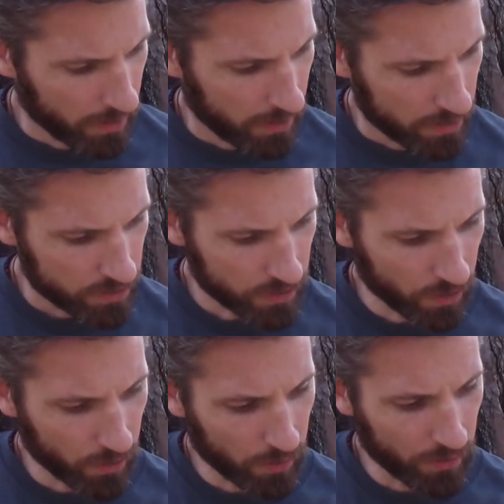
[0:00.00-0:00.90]

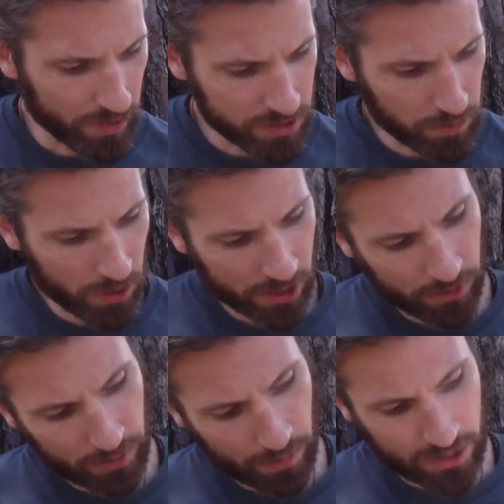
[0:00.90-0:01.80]
So this
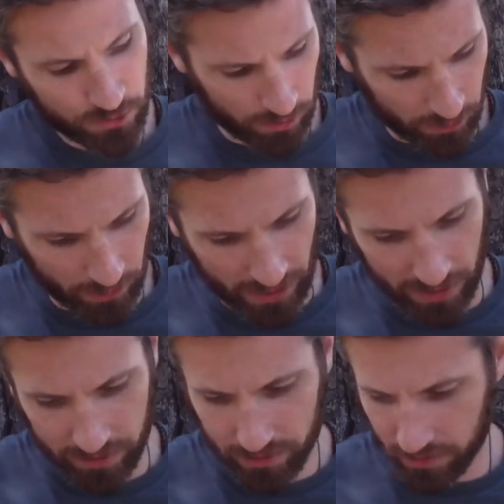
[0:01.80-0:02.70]
Mercury
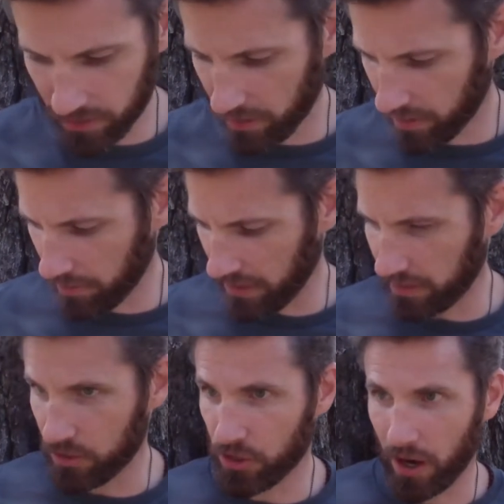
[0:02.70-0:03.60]
retrograde, let me get
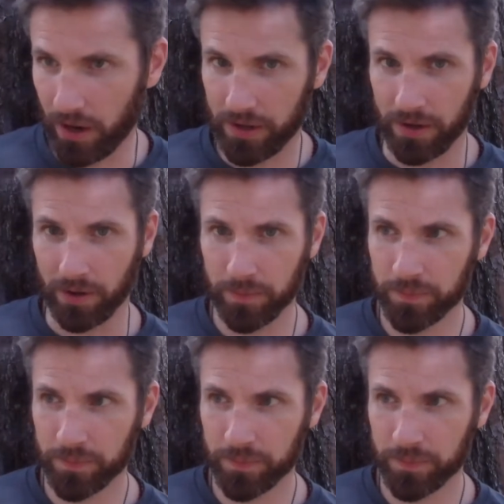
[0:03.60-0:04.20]
the chart here.